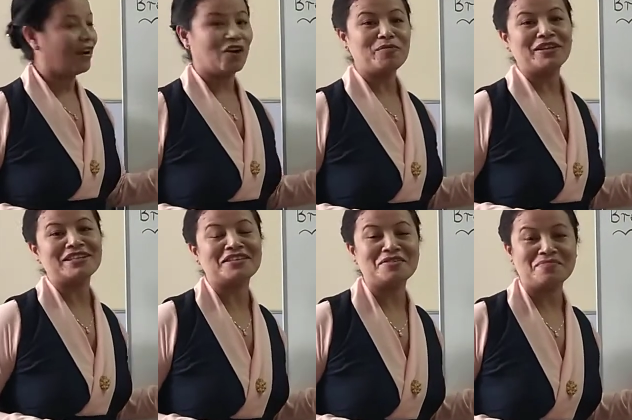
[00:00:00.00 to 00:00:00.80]
how many
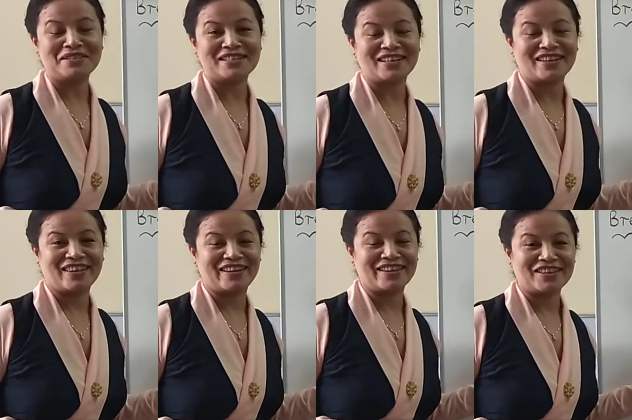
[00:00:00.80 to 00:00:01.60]
syllables are
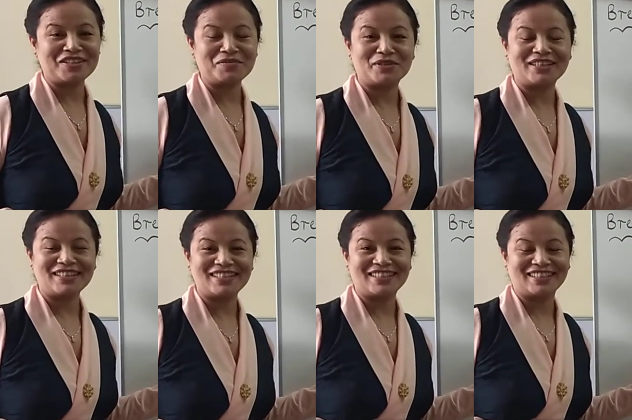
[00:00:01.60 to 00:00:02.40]
there in this word?